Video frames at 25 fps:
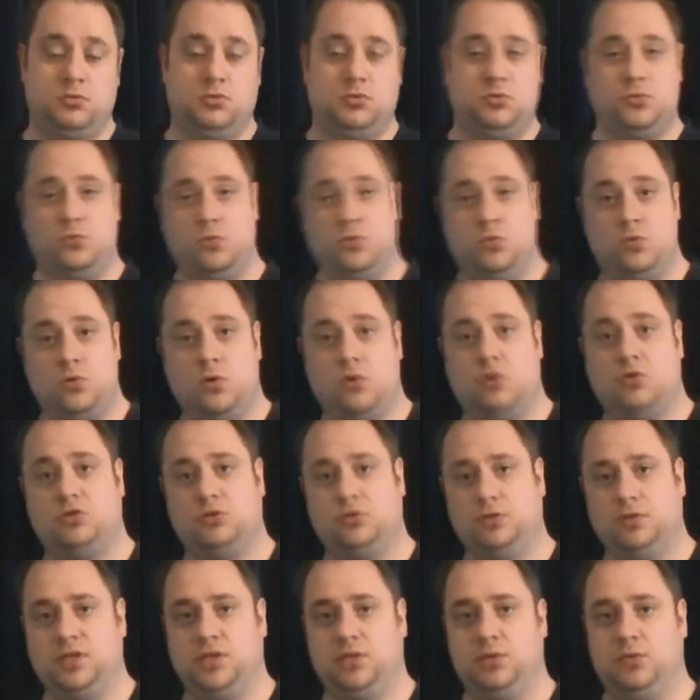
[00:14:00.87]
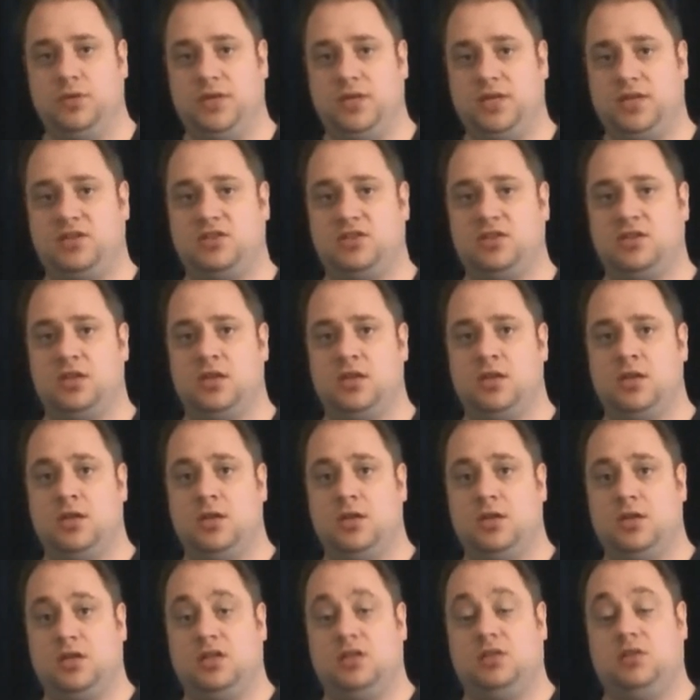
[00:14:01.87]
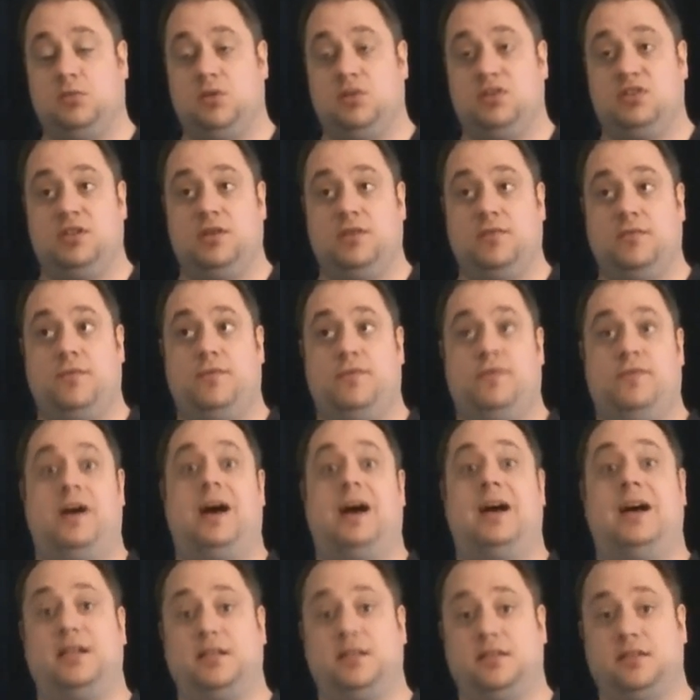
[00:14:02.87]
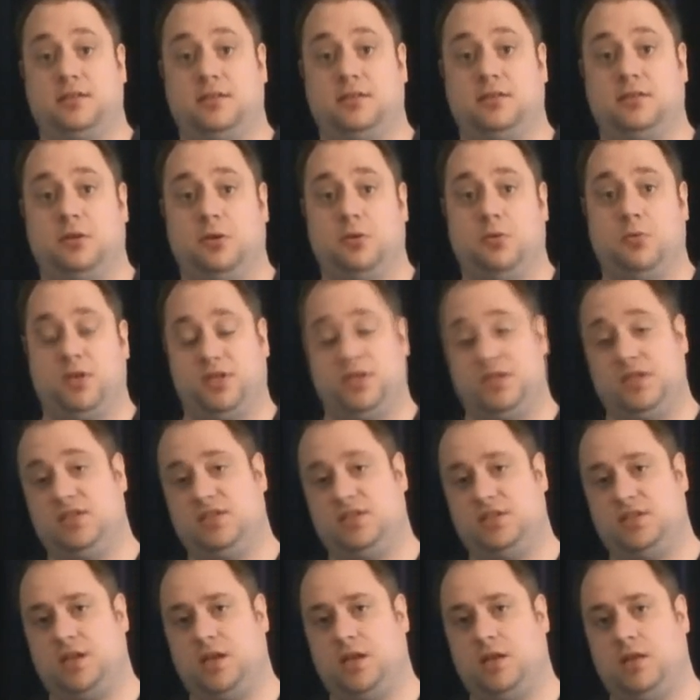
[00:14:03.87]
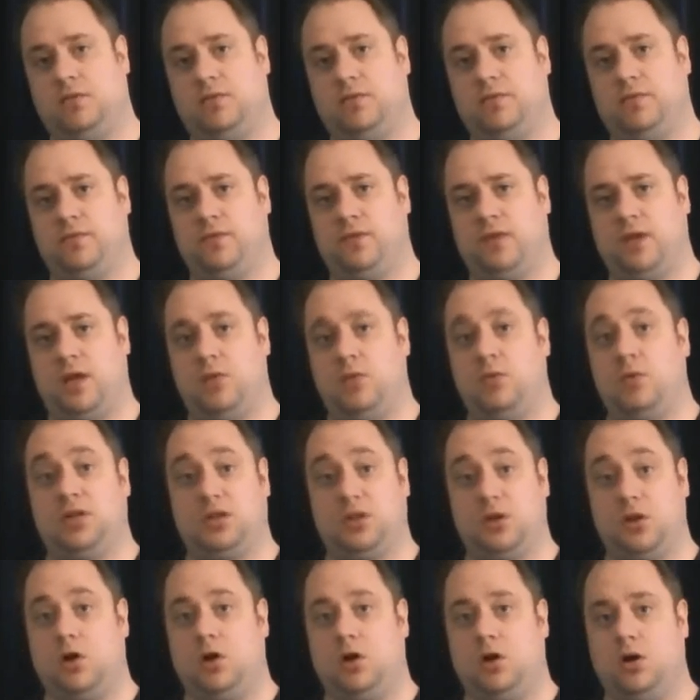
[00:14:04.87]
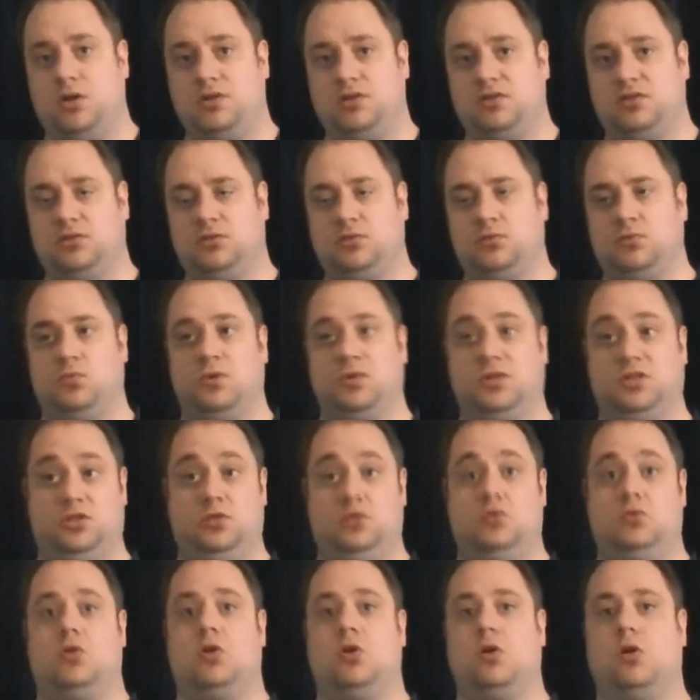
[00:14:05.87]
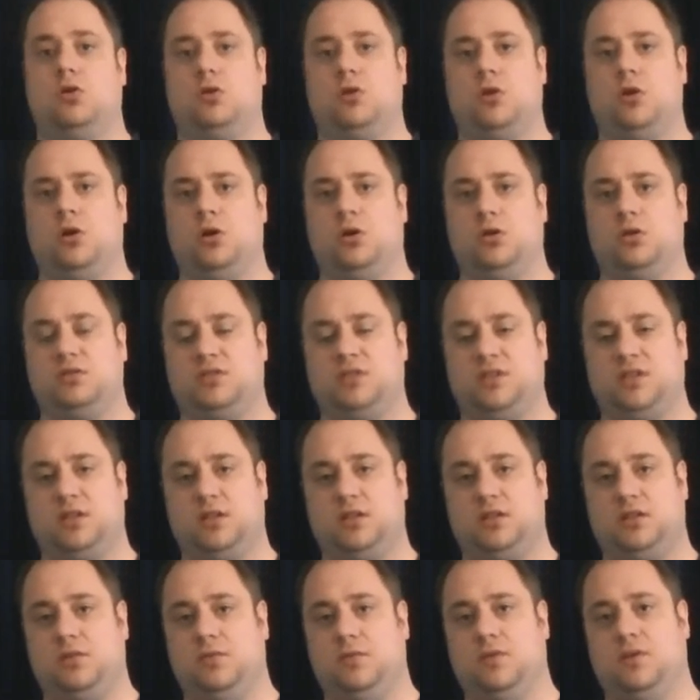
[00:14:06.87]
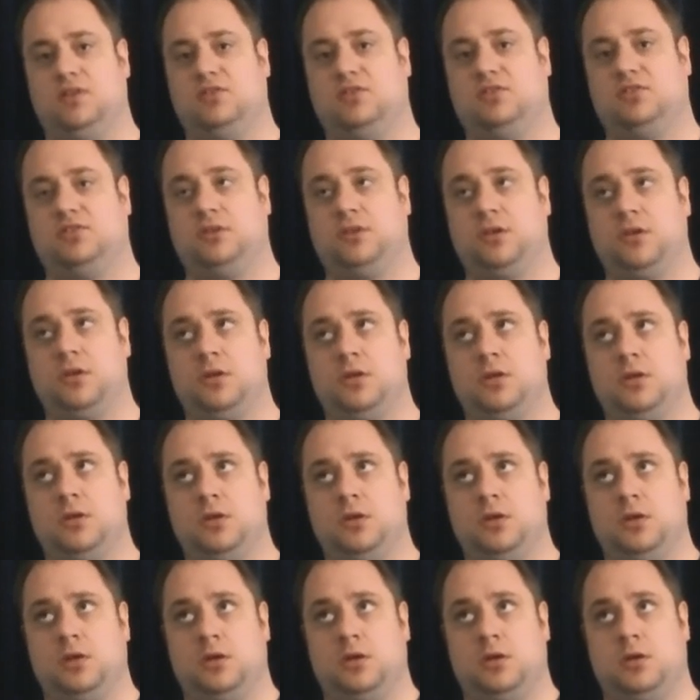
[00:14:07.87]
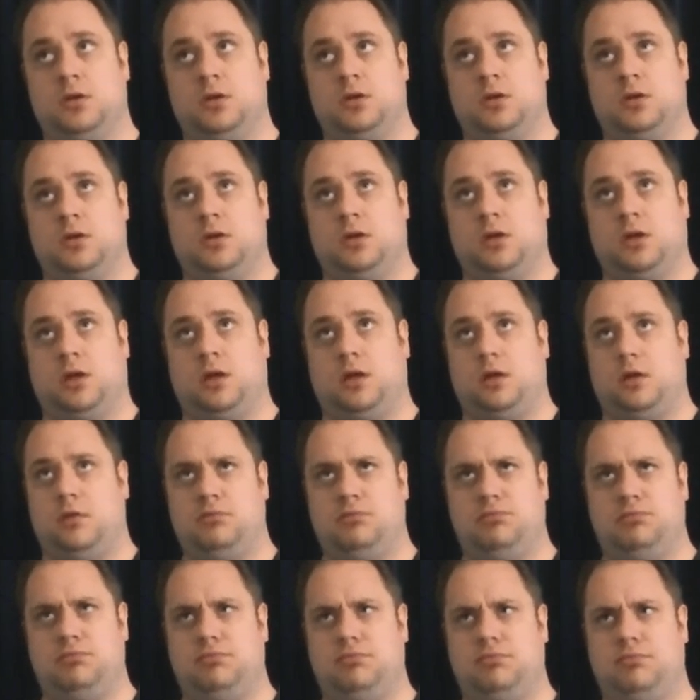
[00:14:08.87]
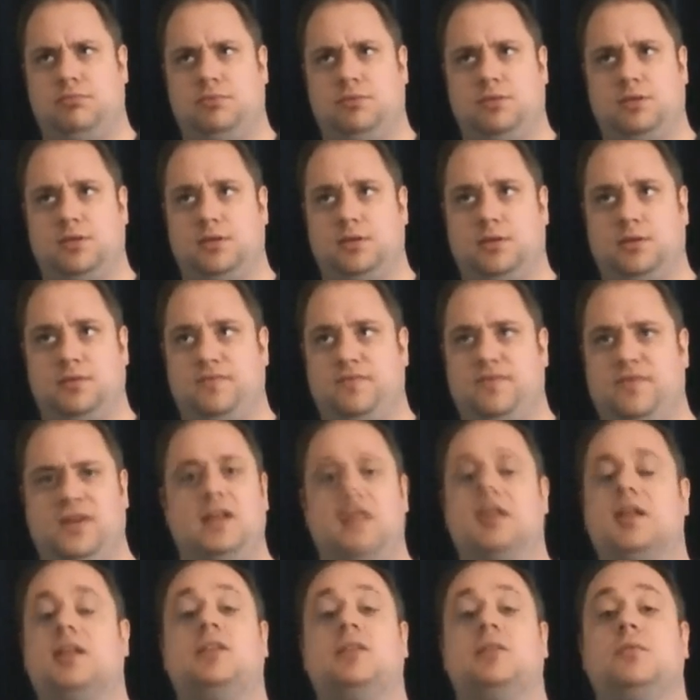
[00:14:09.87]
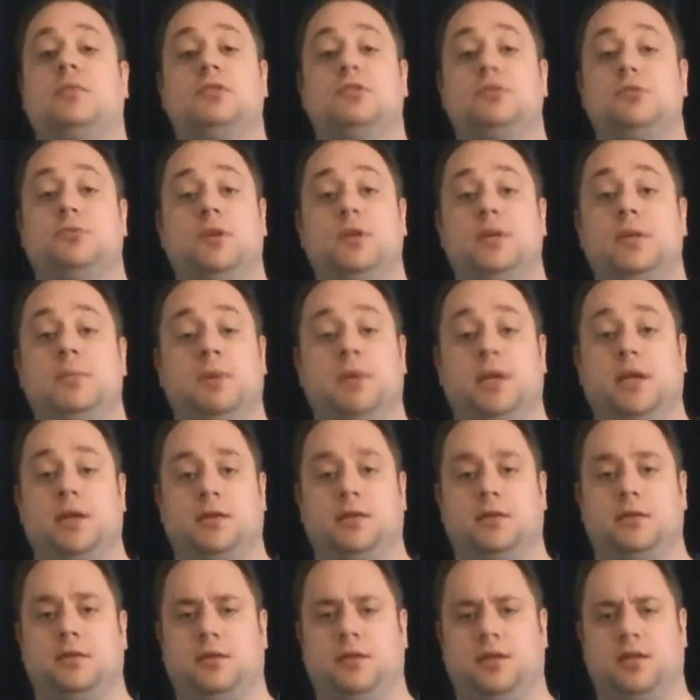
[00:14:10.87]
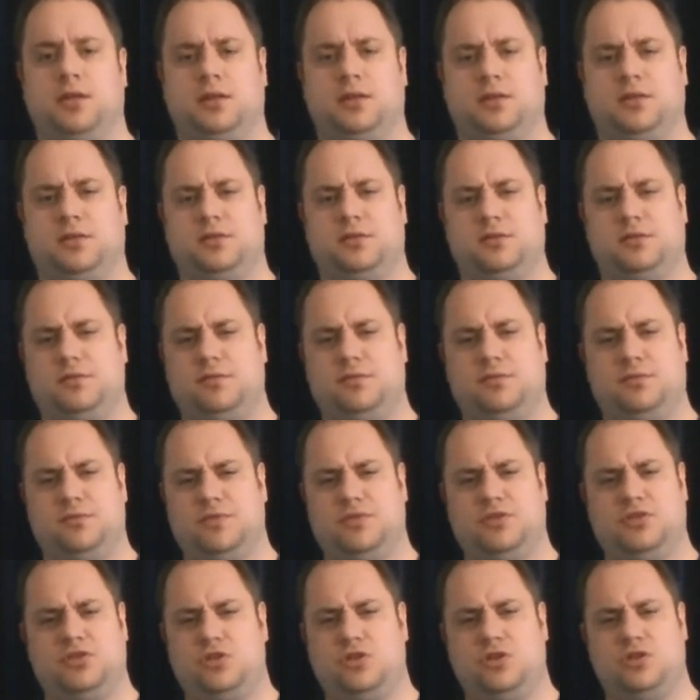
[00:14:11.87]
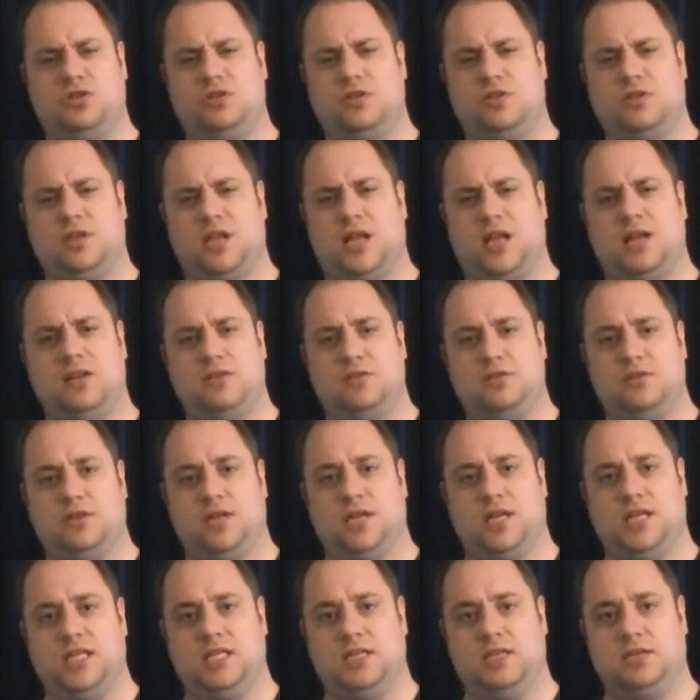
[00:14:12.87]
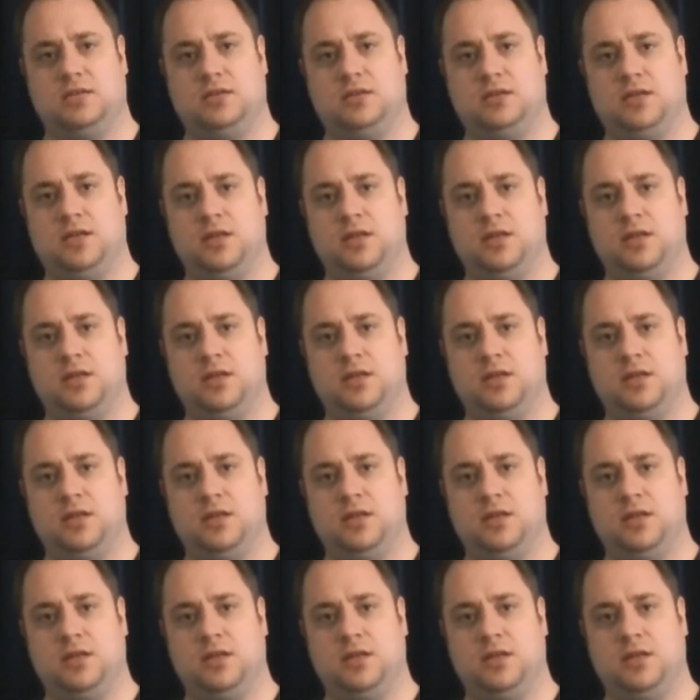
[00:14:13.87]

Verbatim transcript: two or three weeks, that he was have a fight with himself and with God, what you call God, and that he was, uh, ah, I think that he was dreaming, that it was just an hallucination